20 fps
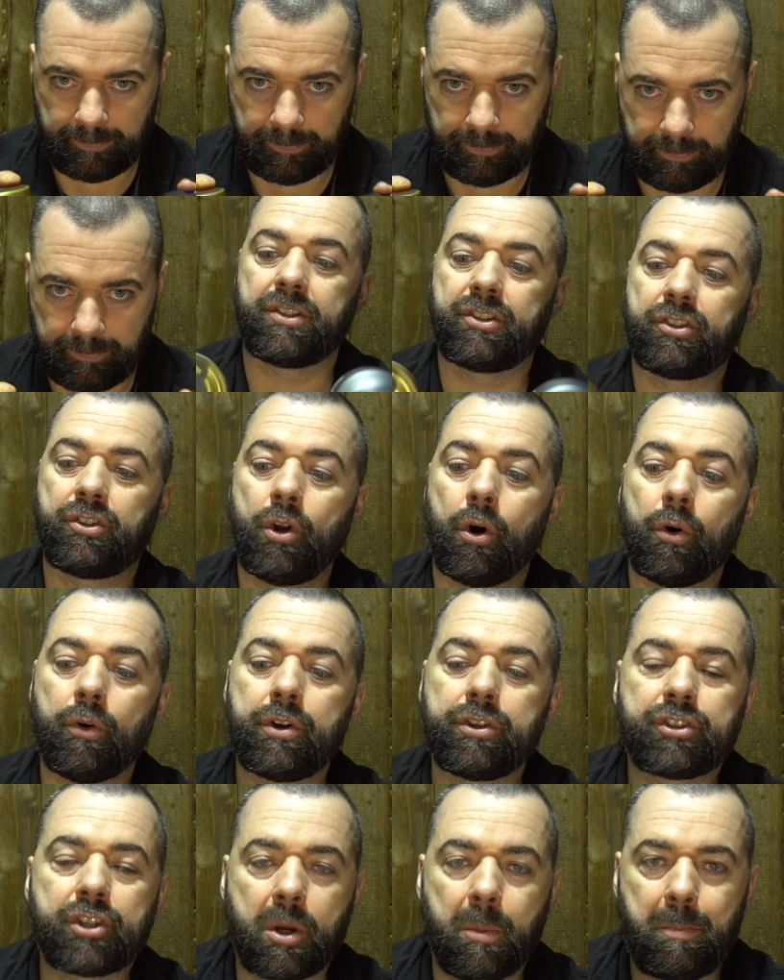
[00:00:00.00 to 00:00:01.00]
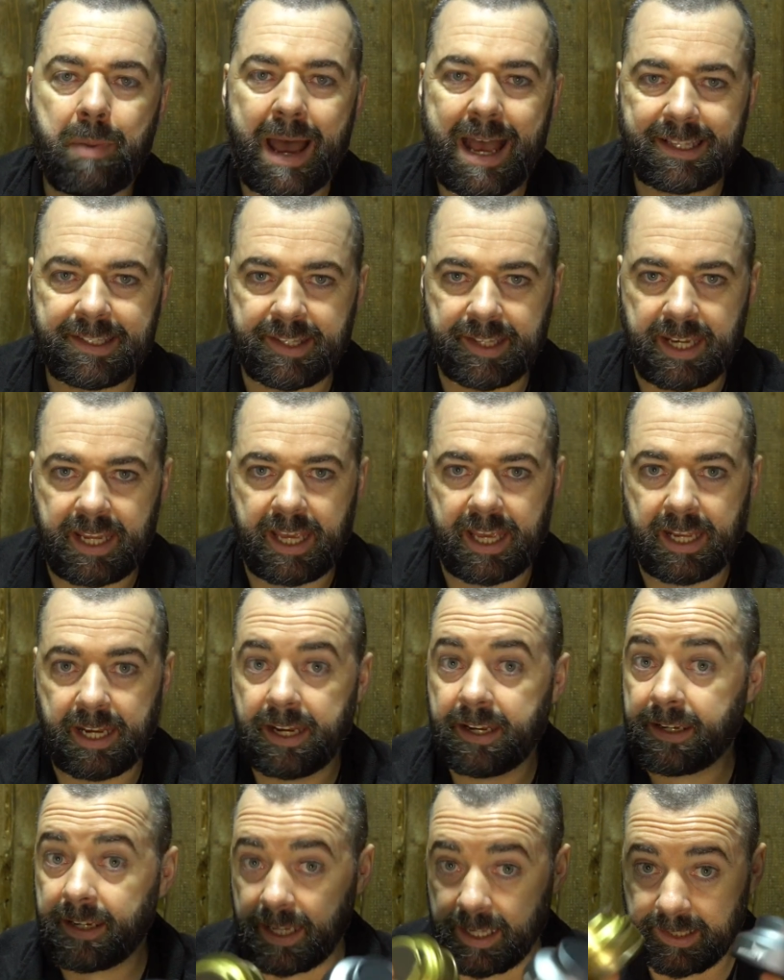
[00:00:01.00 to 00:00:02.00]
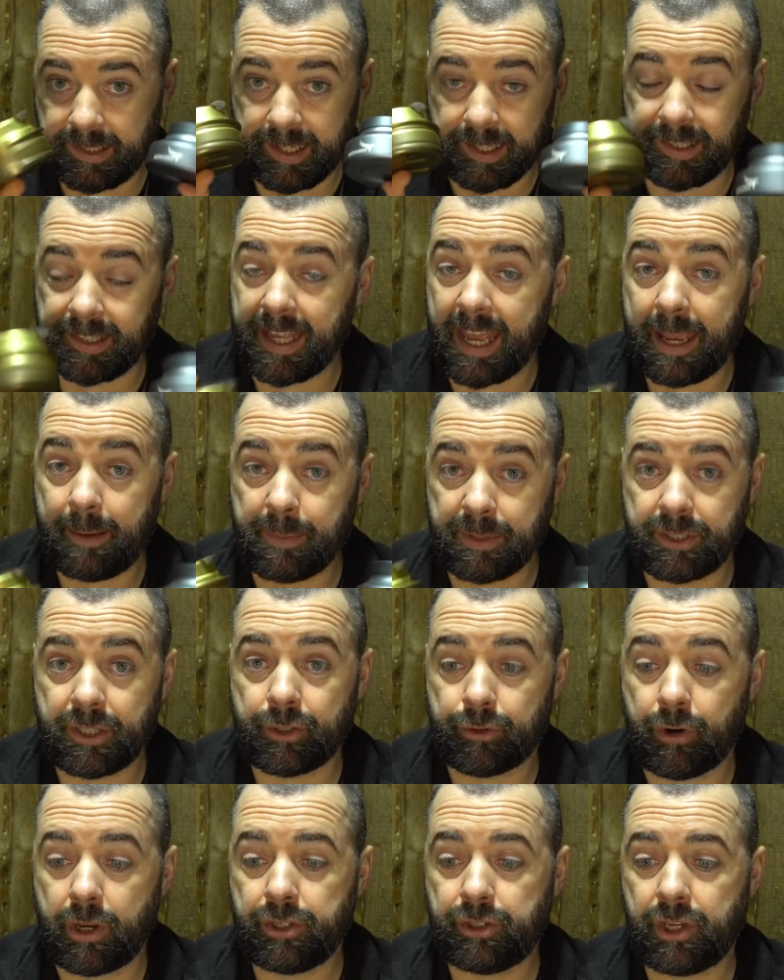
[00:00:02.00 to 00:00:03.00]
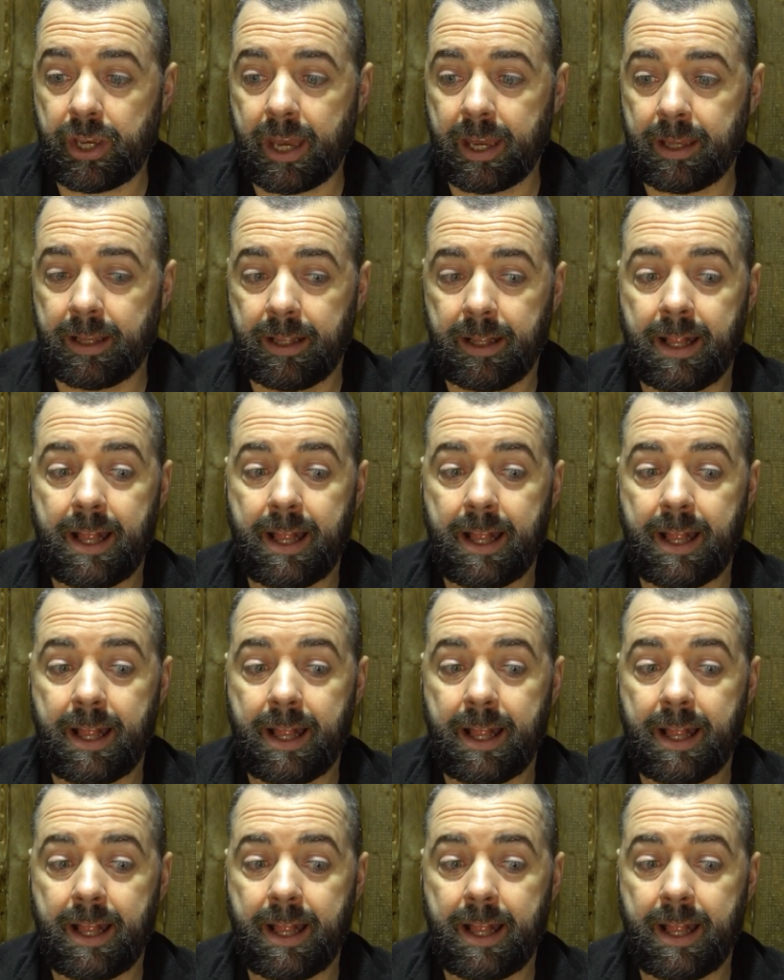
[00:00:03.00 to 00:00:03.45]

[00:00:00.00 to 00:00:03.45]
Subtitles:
The storage capacity in it is the same as the Trangia,